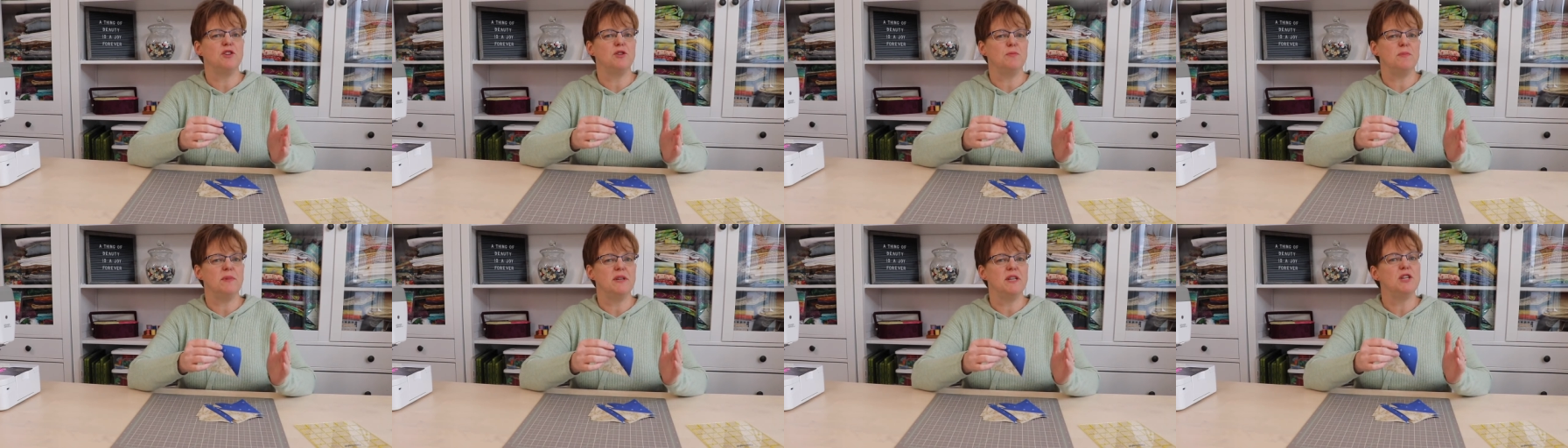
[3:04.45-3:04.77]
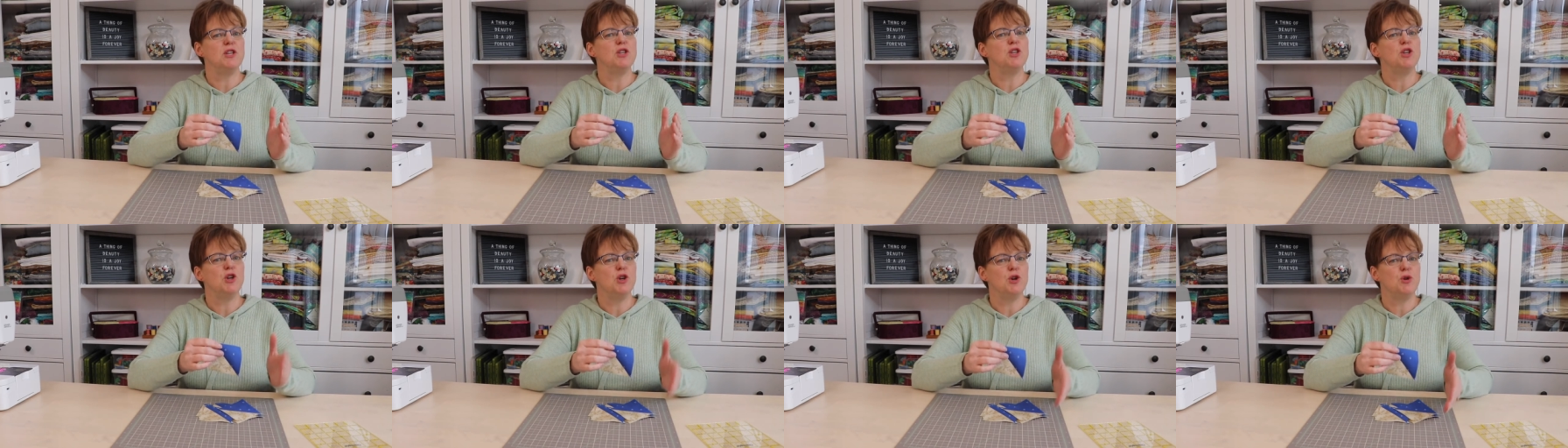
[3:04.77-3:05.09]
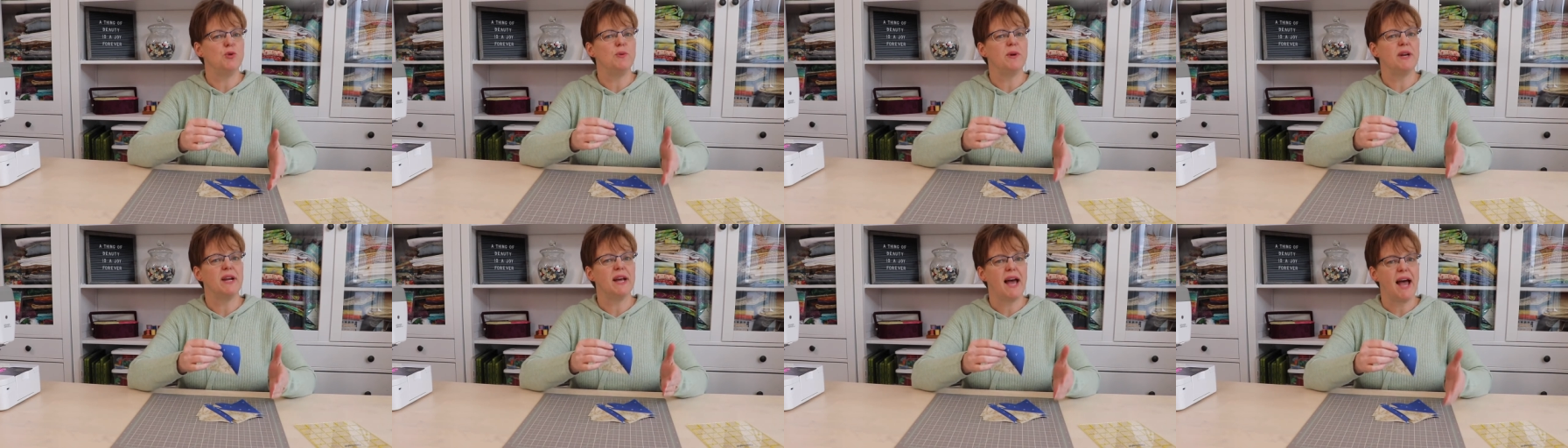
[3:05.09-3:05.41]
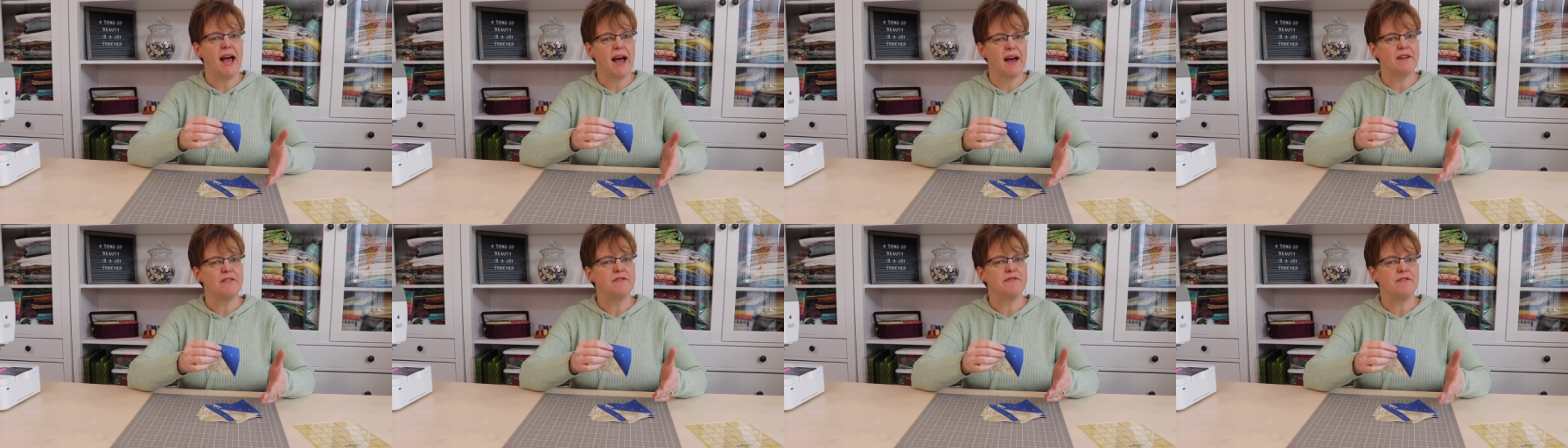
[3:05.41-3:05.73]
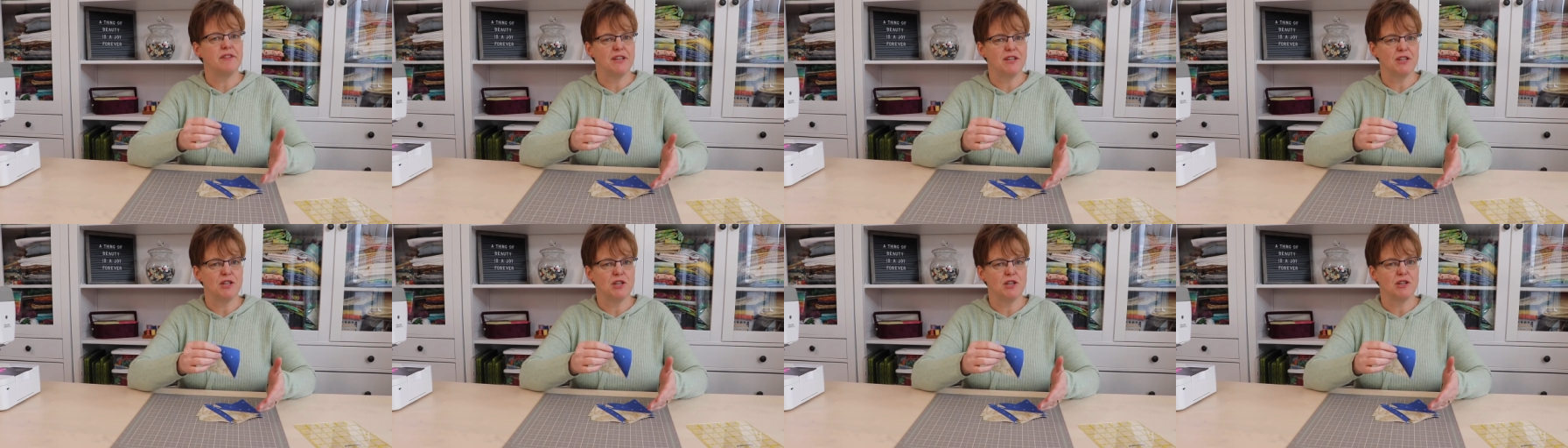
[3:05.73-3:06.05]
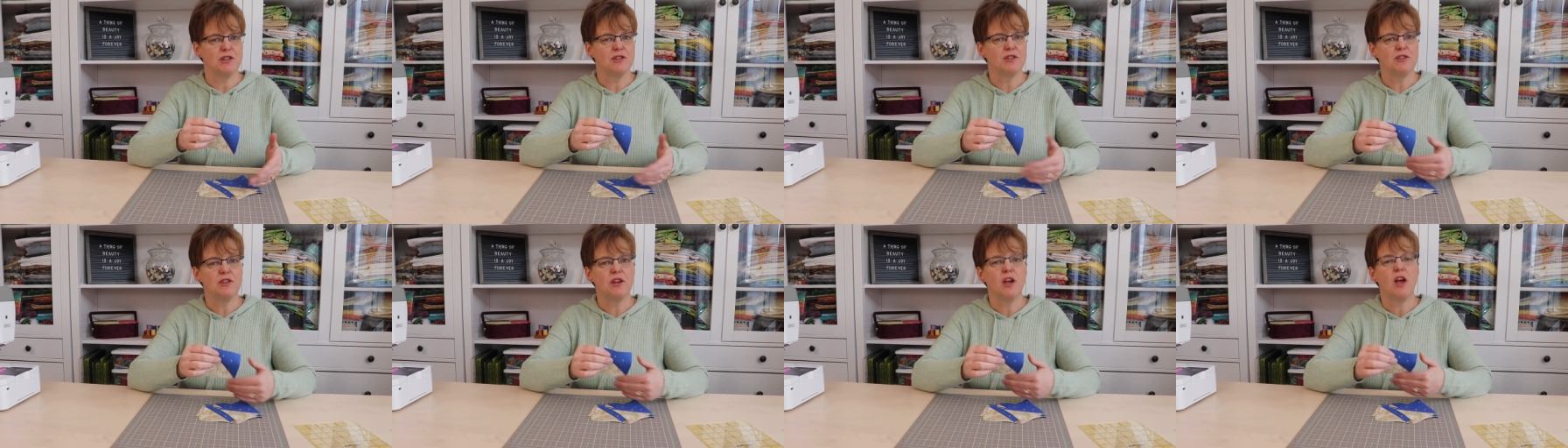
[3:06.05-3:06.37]
to be two and a half
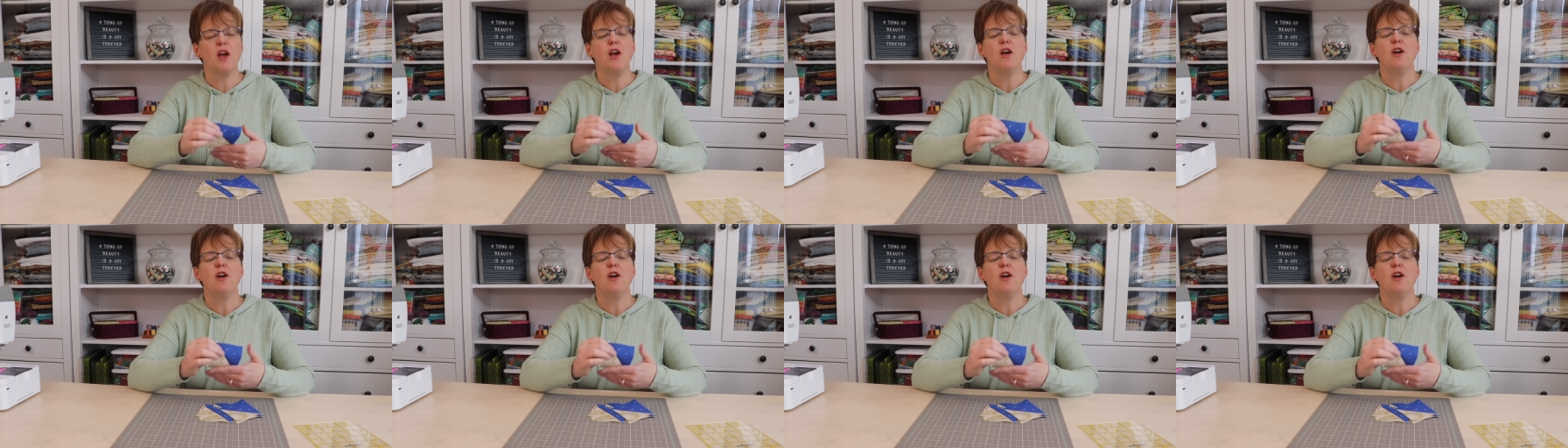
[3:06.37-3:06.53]
inches.